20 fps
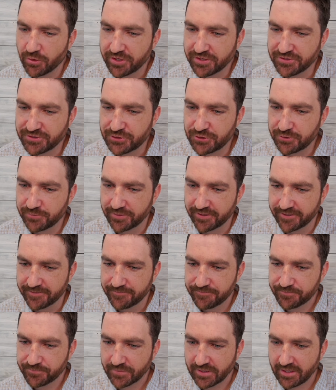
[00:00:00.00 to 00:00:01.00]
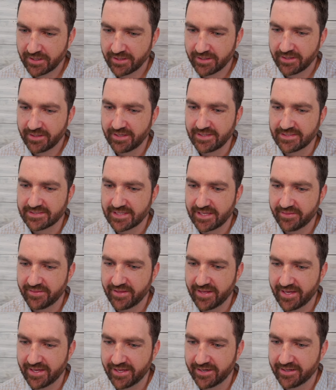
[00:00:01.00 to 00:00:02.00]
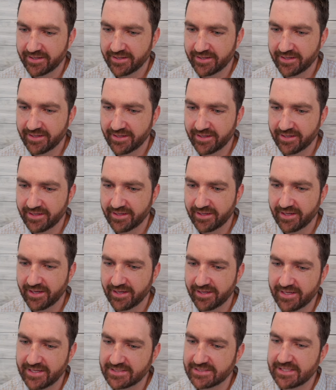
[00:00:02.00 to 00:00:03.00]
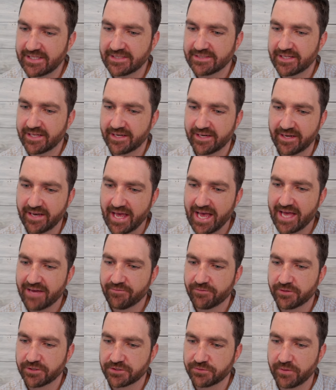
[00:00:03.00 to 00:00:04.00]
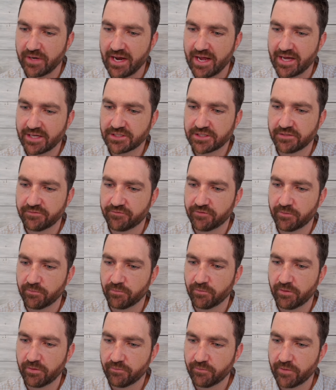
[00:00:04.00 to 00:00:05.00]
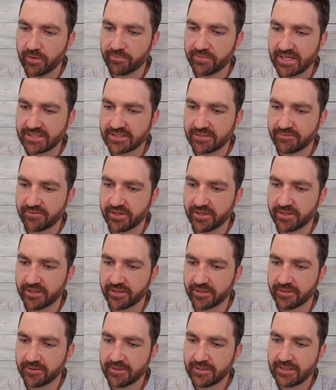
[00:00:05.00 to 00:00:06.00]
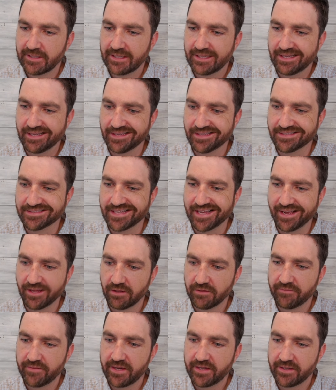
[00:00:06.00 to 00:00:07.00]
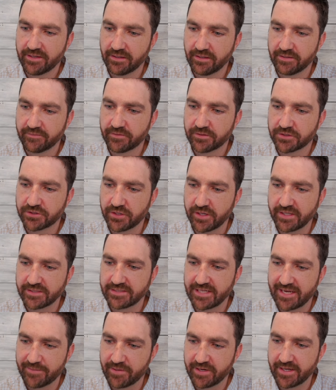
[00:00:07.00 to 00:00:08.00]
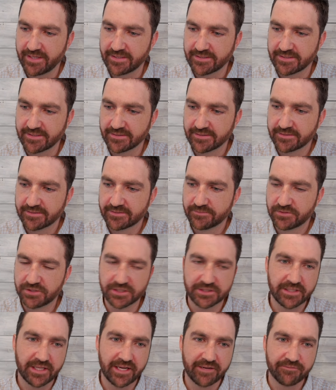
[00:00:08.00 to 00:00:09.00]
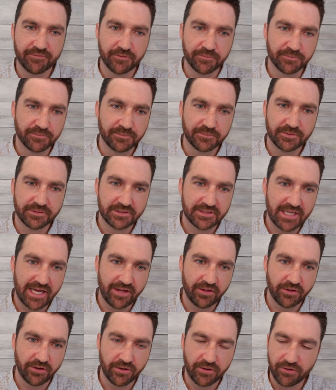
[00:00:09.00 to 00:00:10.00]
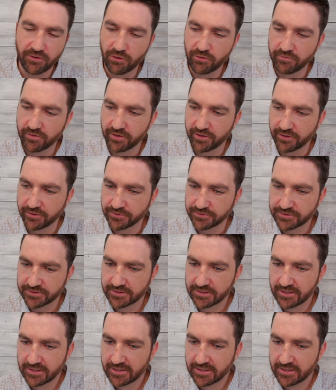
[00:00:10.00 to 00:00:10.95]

Consumer. He said that he sees that an adverse reaction from remdesivir is elevated liver transaminases, just like from Tylenol overdose.